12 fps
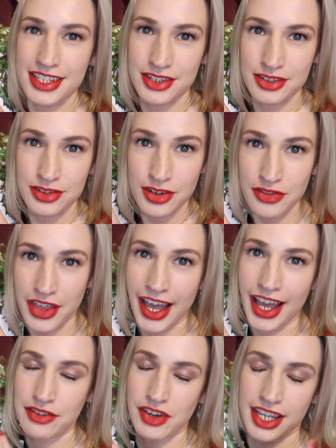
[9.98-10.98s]
is another
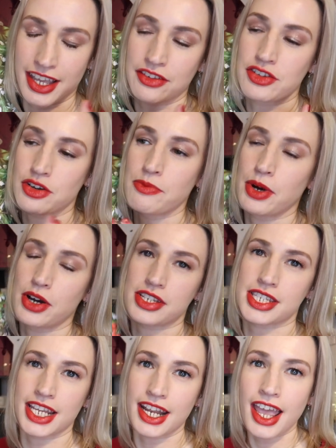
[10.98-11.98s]
advent calendar
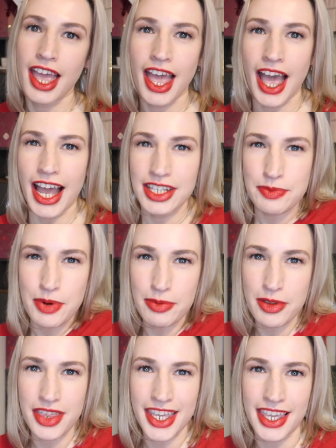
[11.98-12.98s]
unboxing. And you're
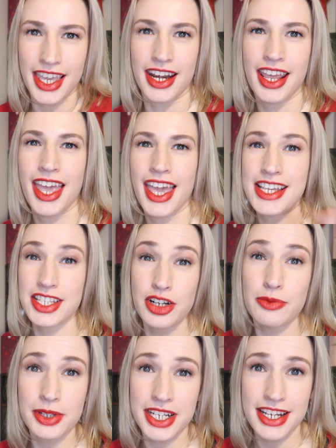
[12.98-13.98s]
probably thinking, it's a
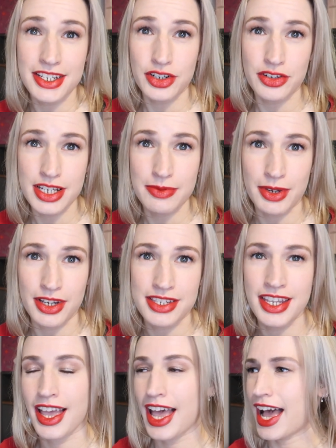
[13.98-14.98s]
couple of days to
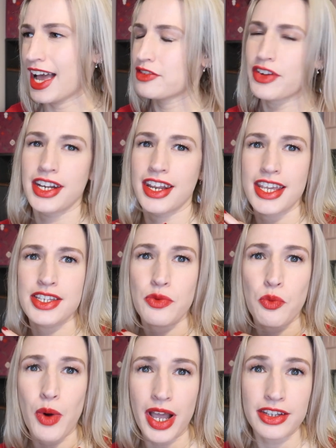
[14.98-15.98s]
Christmas. Advent is
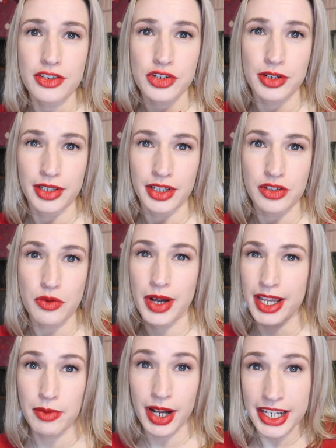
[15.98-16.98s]
well and truly
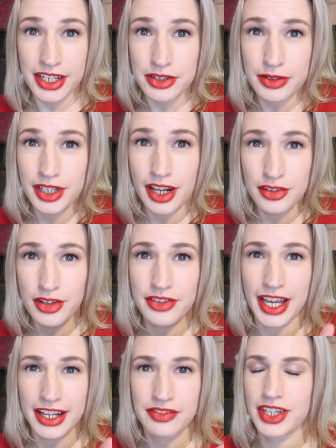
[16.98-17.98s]
underway. Why are you doing
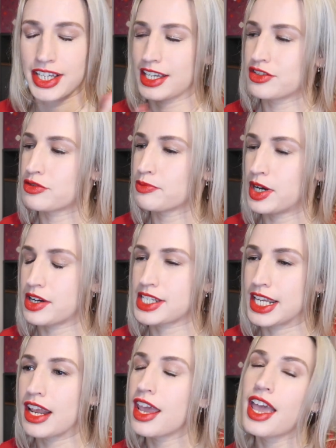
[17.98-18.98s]
another advent calendar
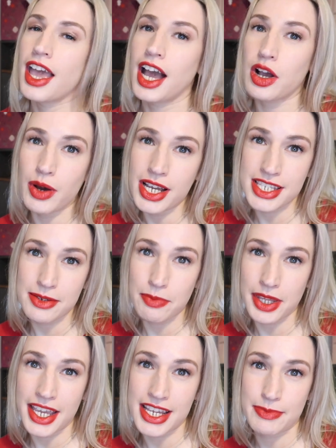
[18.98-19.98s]
unboxing? And quite
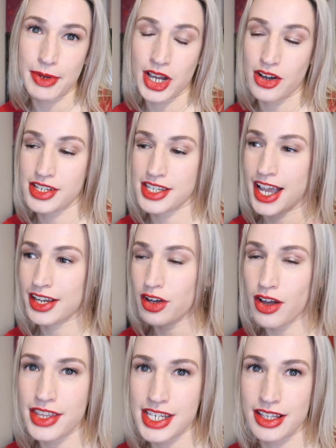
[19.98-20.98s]
simply, it's because I
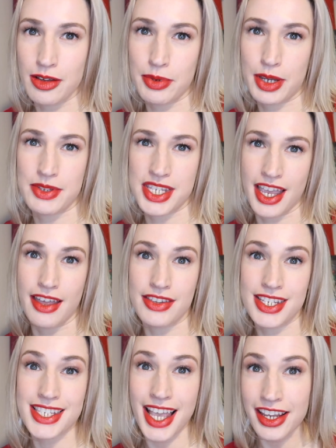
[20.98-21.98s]
got this little beauty in
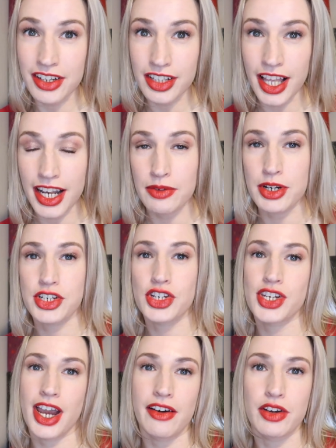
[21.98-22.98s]
the sale and I wanted to
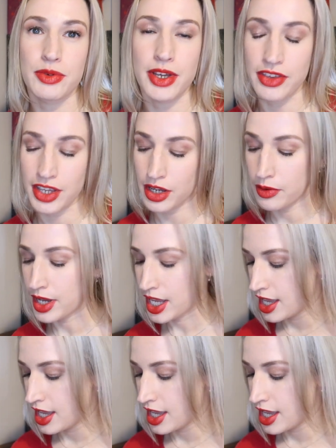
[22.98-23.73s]
share it with you.